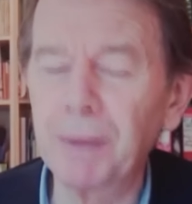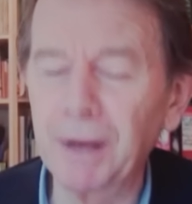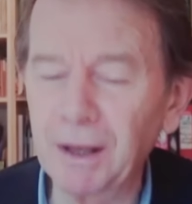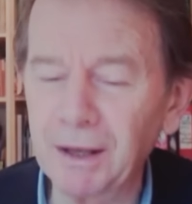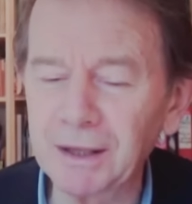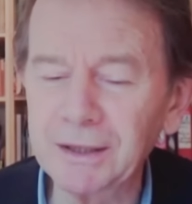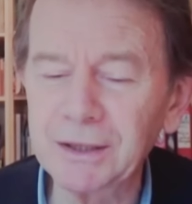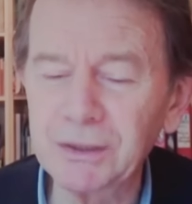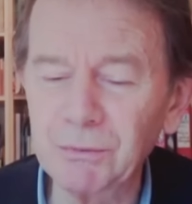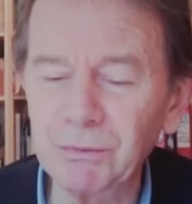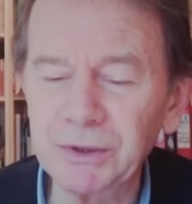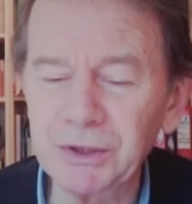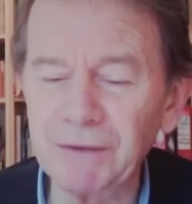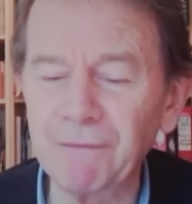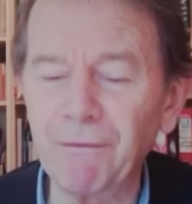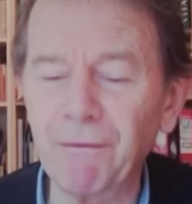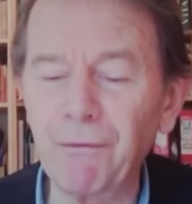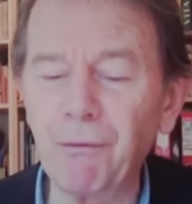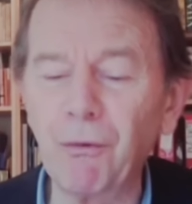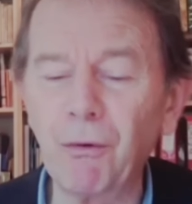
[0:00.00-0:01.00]
past, which
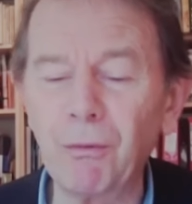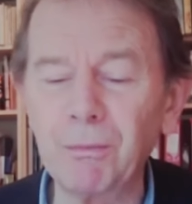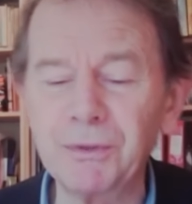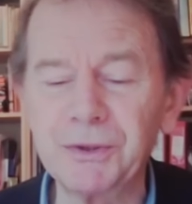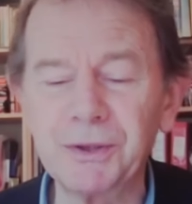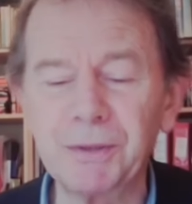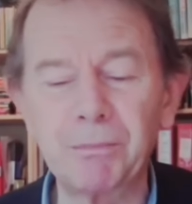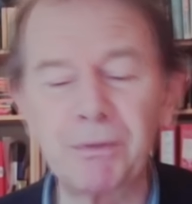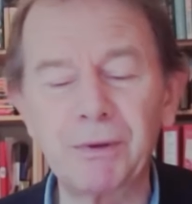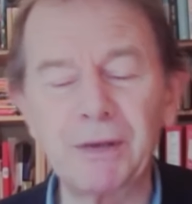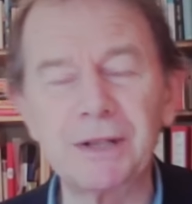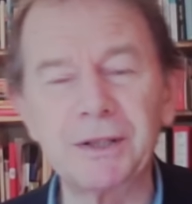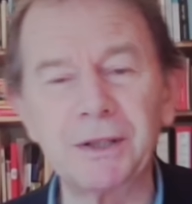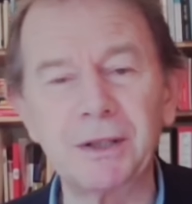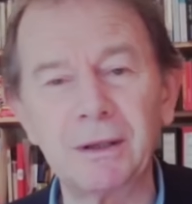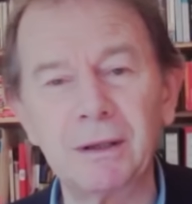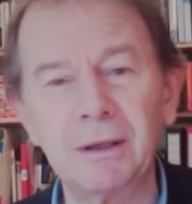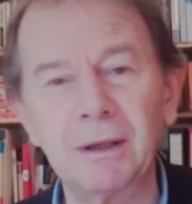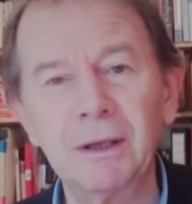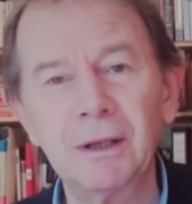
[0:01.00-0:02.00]
informs the
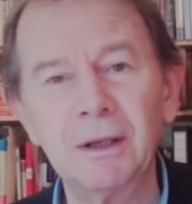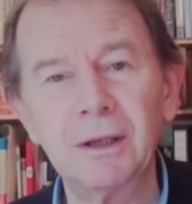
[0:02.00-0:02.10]
present